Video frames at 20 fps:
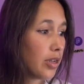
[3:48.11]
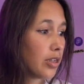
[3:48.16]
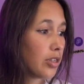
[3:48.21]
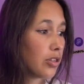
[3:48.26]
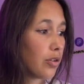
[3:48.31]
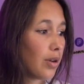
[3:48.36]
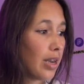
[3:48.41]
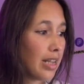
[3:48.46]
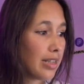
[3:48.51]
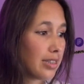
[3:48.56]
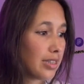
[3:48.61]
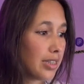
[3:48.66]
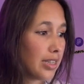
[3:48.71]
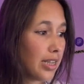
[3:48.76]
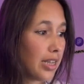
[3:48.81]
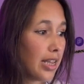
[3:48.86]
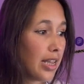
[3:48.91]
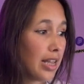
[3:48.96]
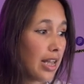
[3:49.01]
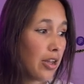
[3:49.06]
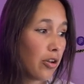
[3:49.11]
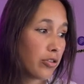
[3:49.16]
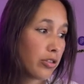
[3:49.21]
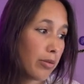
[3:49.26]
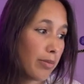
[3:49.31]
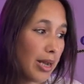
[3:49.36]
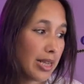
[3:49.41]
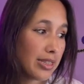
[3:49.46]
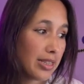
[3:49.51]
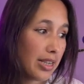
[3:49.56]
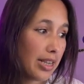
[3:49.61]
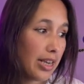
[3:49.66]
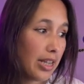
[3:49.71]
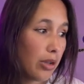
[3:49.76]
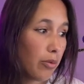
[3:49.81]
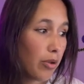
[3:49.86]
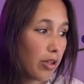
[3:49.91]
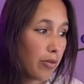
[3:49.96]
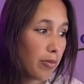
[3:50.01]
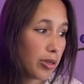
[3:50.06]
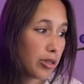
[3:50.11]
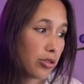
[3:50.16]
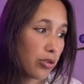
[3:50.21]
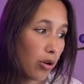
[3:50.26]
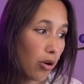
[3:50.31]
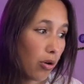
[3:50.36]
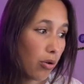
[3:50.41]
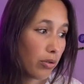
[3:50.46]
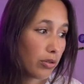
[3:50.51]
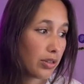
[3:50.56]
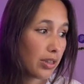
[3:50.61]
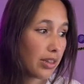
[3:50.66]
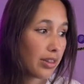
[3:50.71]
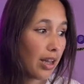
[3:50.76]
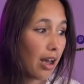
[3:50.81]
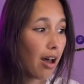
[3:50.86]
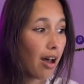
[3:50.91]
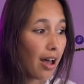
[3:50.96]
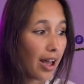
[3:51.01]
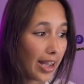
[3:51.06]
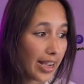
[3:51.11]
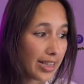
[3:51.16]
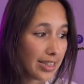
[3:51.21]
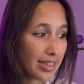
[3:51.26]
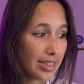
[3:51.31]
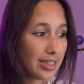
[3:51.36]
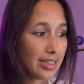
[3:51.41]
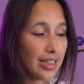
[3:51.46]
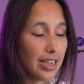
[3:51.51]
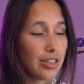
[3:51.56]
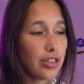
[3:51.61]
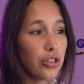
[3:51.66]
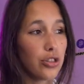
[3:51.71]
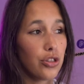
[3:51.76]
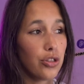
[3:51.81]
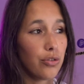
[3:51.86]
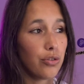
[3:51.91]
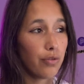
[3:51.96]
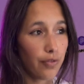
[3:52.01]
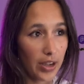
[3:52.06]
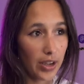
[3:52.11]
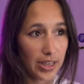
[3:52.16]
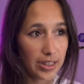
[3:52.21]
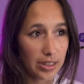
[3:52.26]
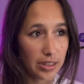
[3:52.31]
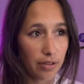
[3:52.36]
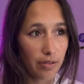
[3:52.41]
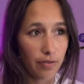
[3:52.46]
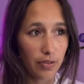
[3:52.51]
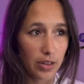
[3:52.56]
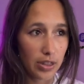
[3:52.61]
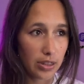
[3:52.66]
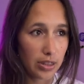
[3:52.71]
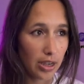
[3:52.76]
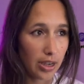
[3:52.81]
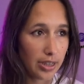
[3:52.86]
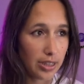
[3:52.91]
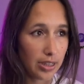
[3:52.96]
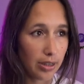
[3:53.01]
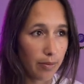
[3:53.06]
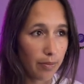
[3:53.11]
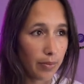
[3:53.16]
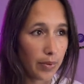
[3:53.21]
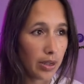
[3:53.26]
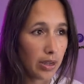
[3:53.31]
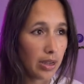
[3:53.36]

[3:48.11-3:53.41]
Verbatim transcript: So let's see, automatically we've been told that the height is set to fixed for this item.